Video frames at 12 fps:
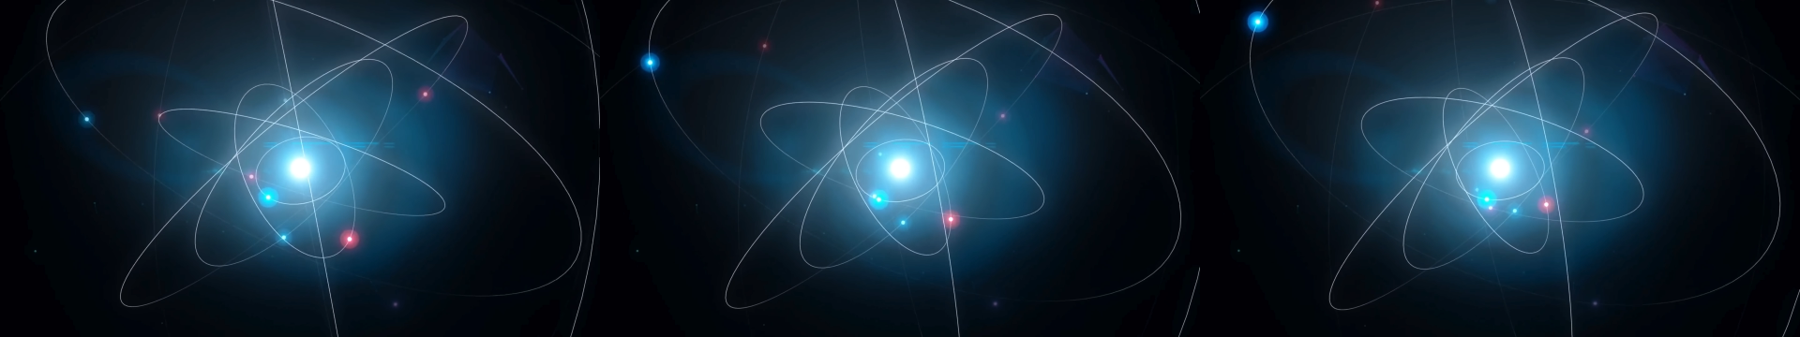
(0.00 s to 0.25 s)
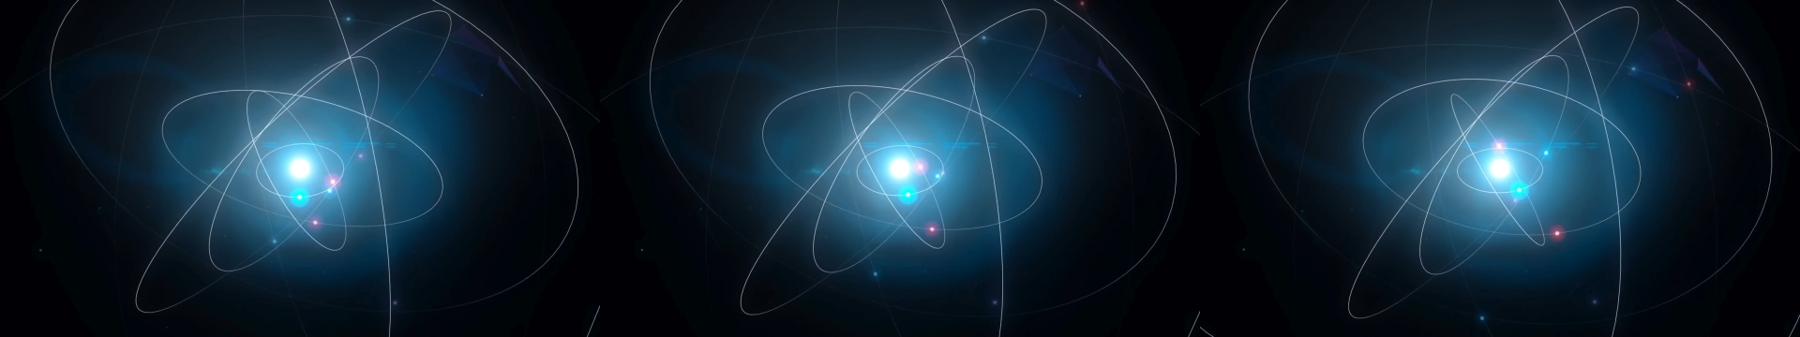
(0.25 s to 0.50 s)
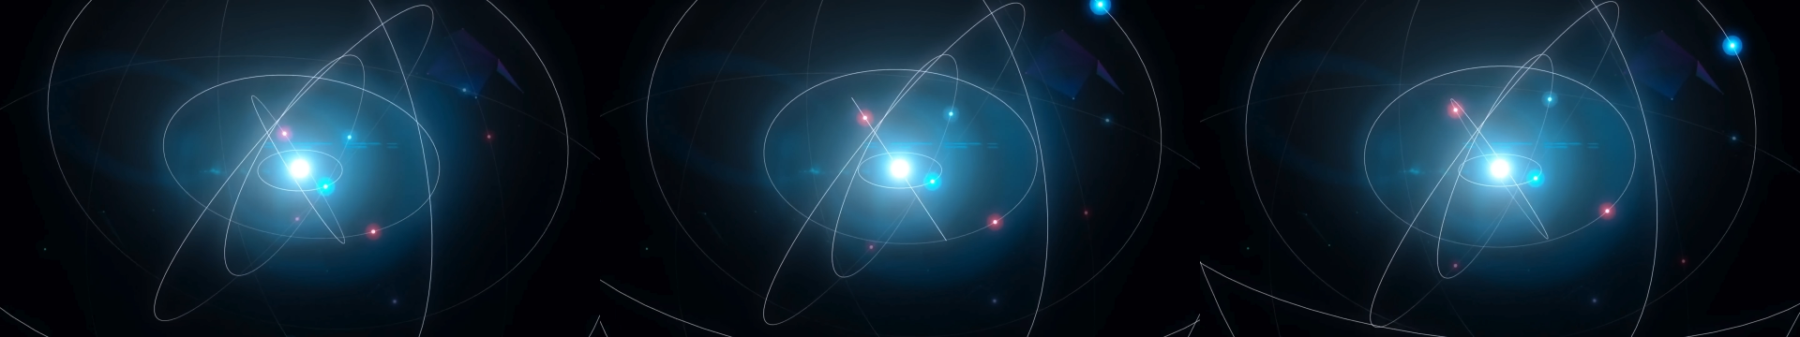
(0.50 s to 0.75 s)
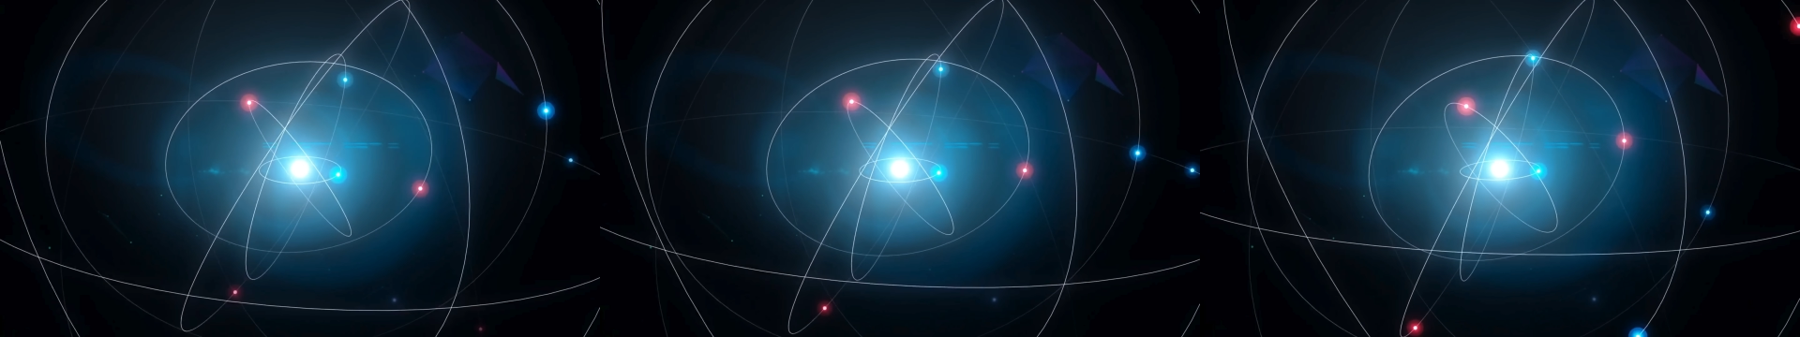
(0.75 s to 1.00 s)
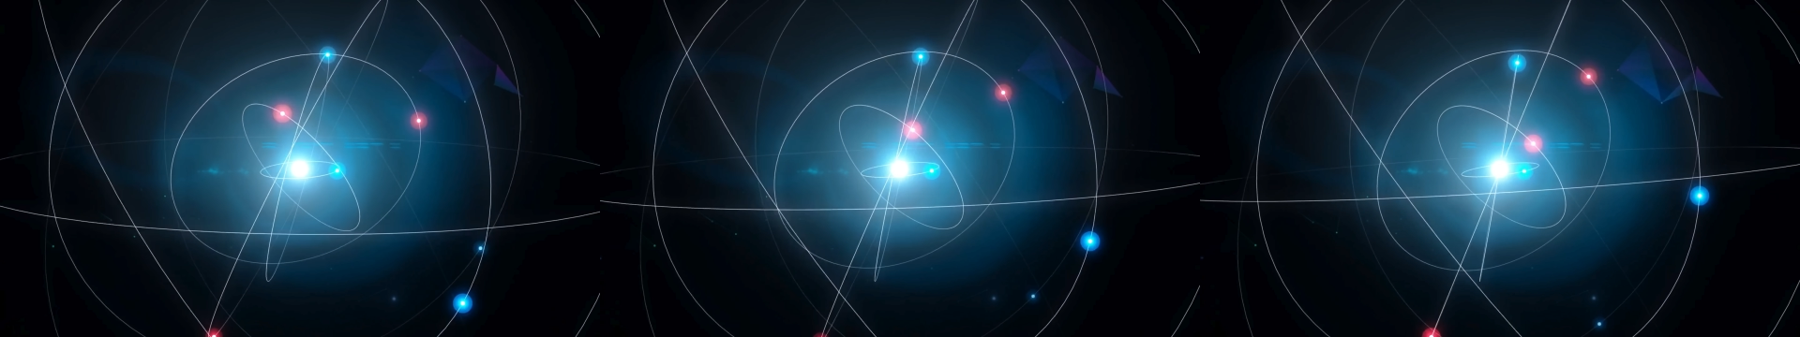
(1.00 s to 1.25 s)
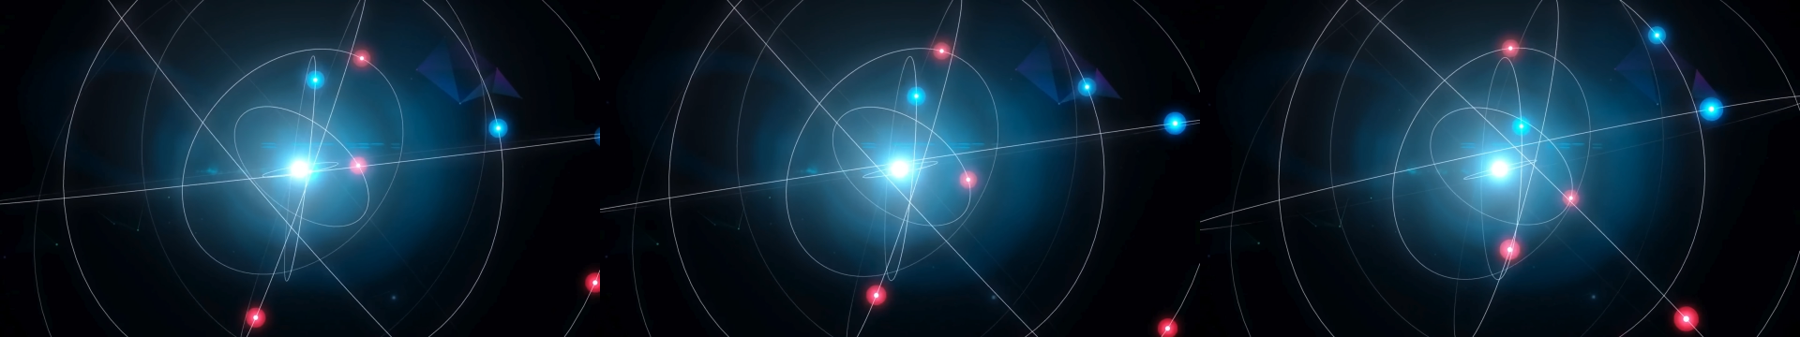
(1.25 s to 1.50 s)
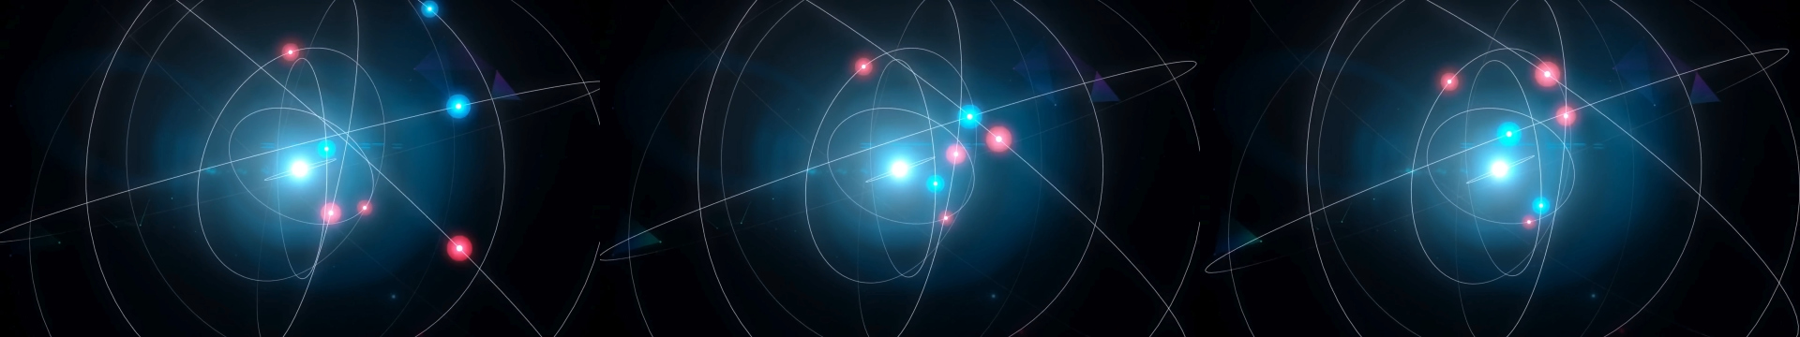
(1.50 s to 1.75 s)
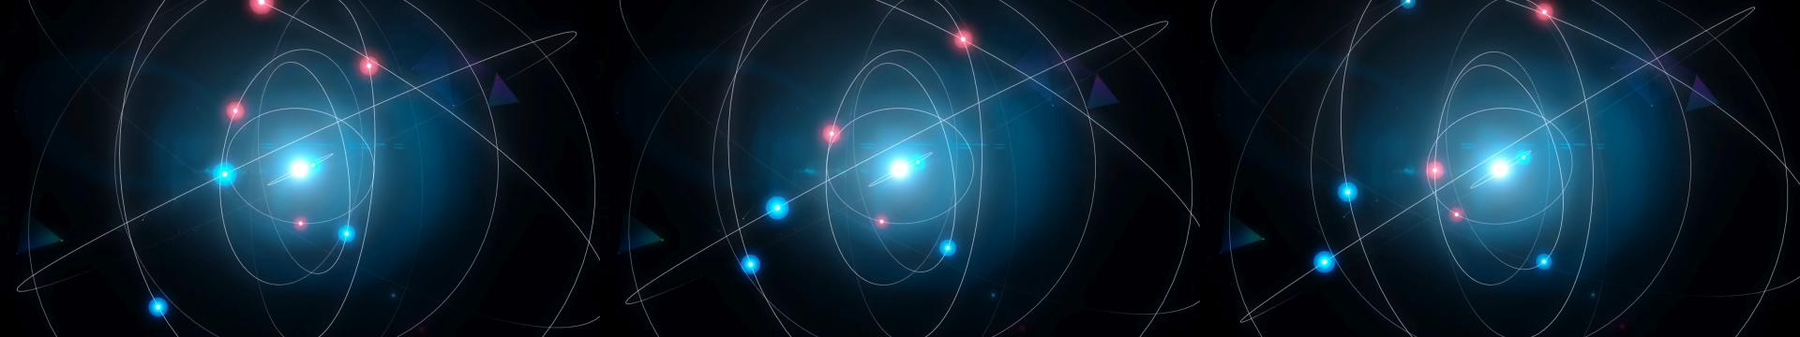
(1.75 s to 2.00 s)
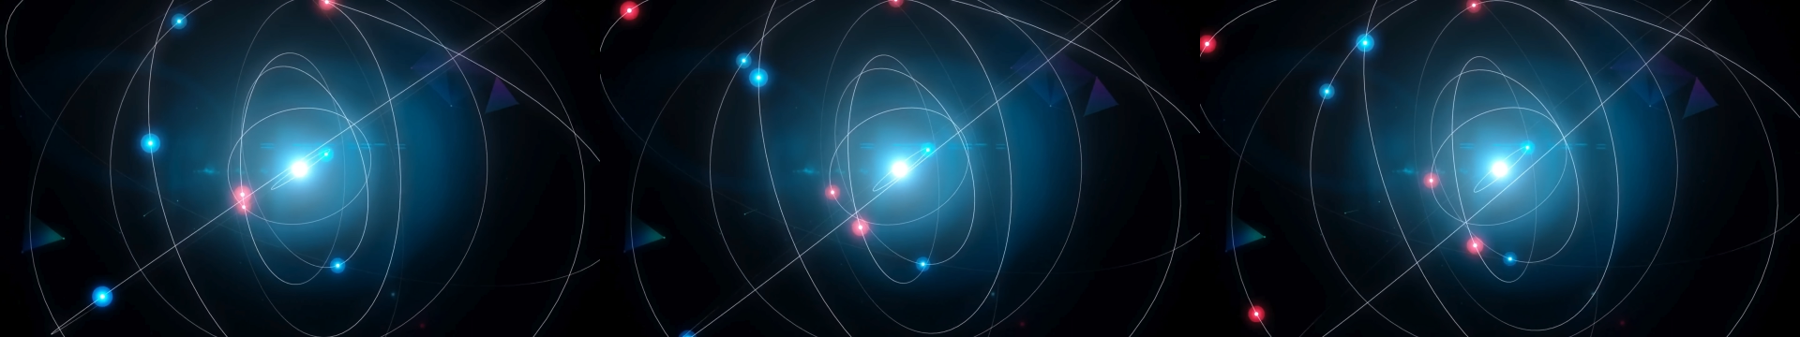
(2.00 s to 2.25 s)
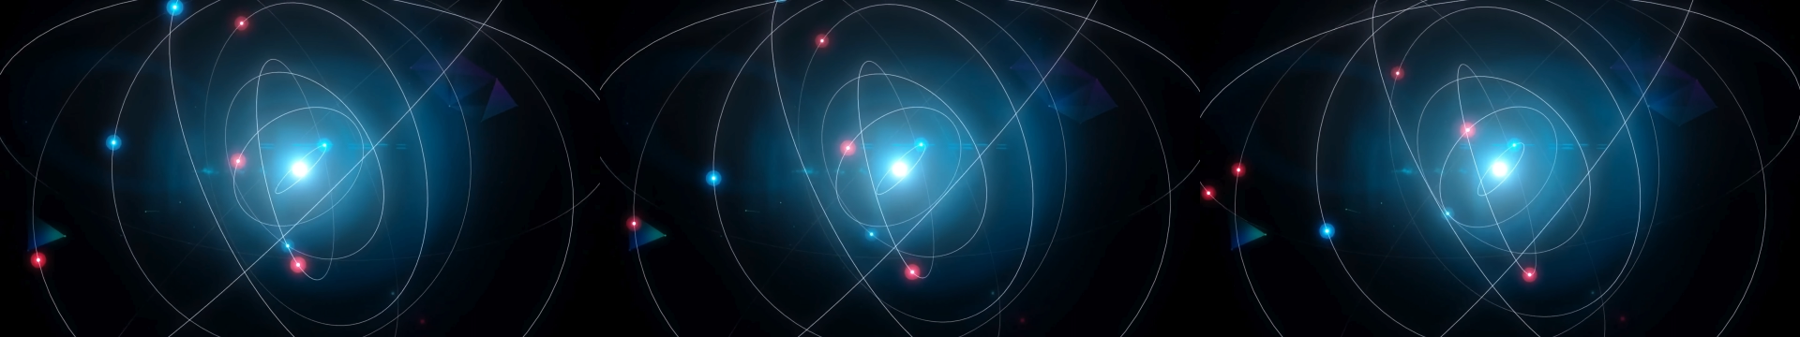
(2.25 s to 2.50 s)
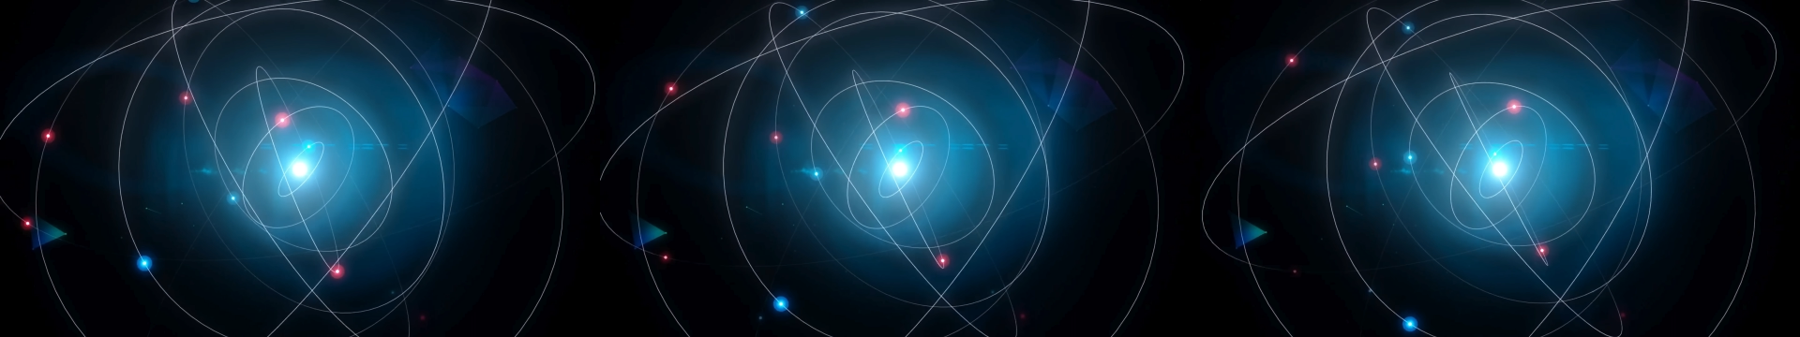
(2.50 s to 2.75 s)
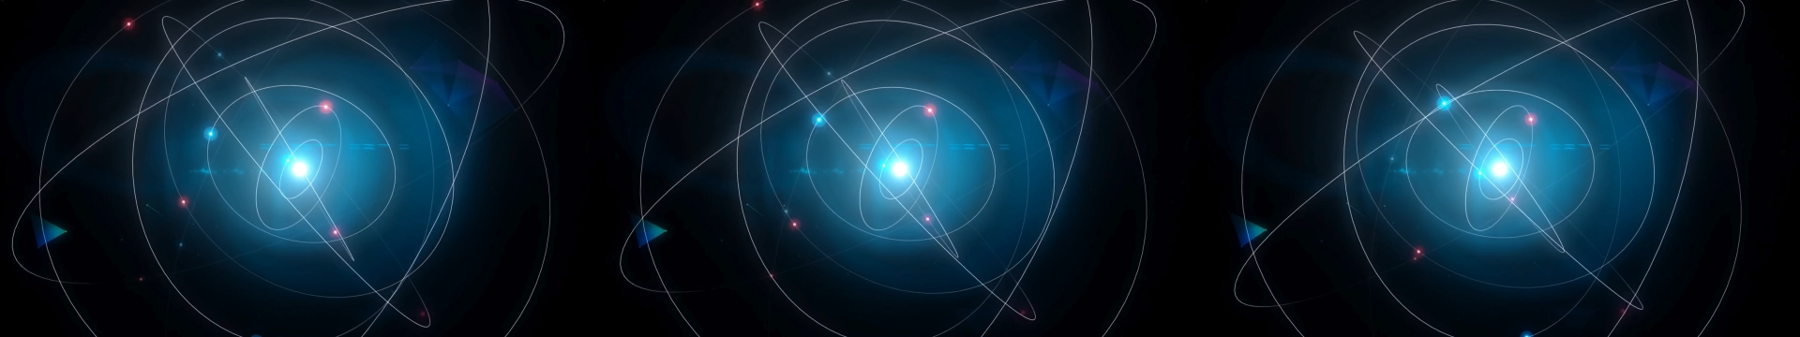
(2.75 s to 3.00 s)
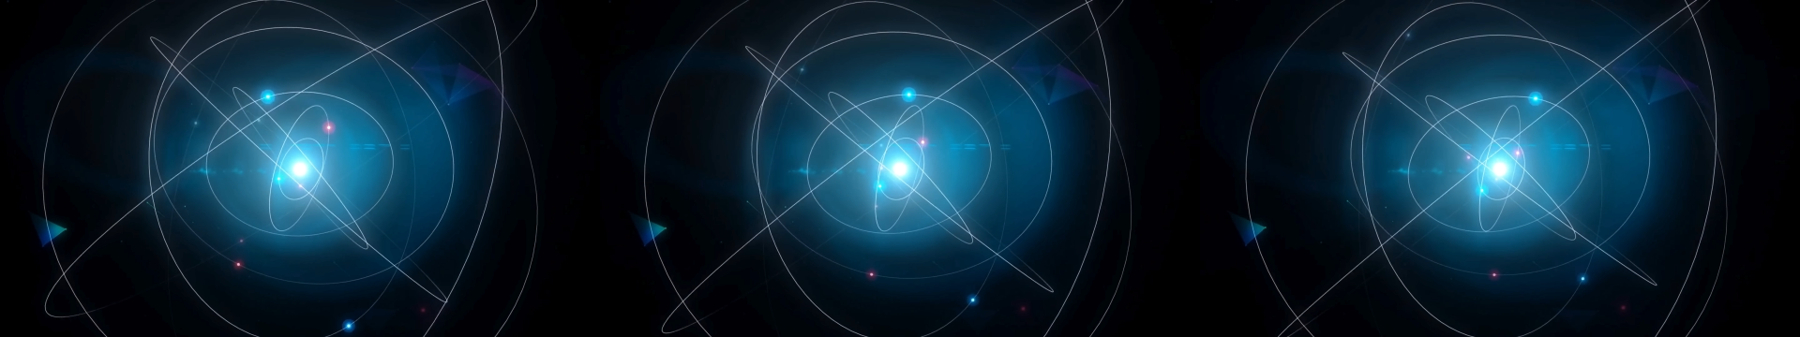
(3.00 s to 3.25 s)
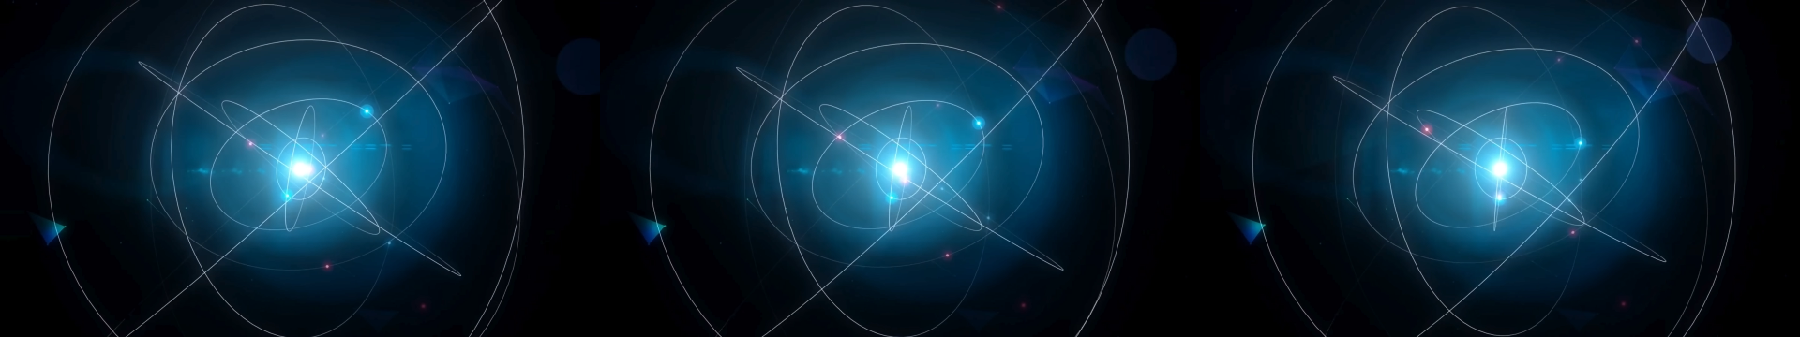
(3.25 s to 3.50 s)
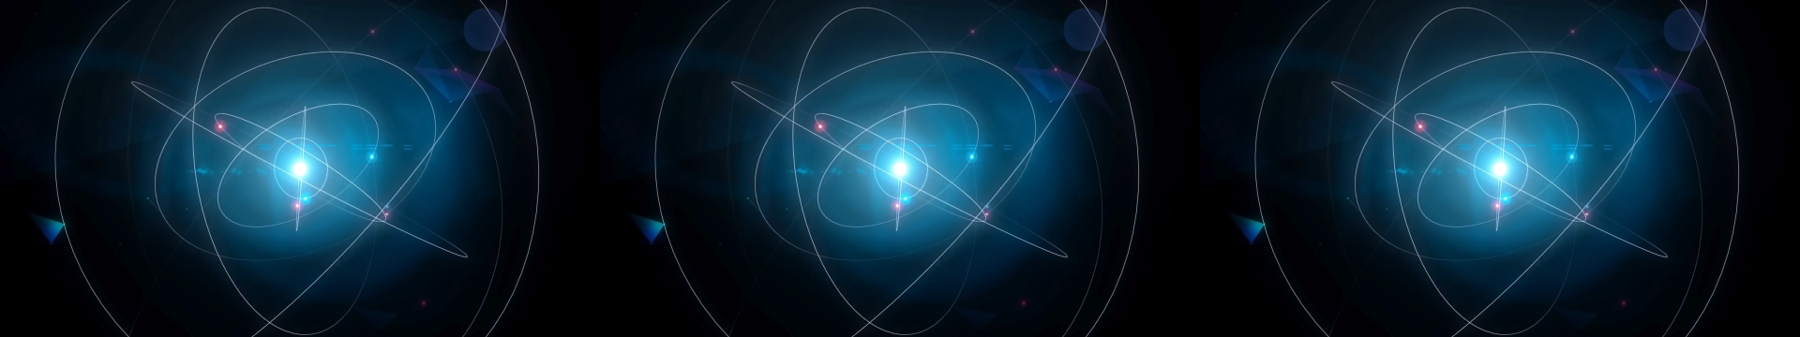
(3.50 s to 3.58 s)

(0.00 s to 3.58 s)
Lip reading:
No face is visible, so there are no lips to read.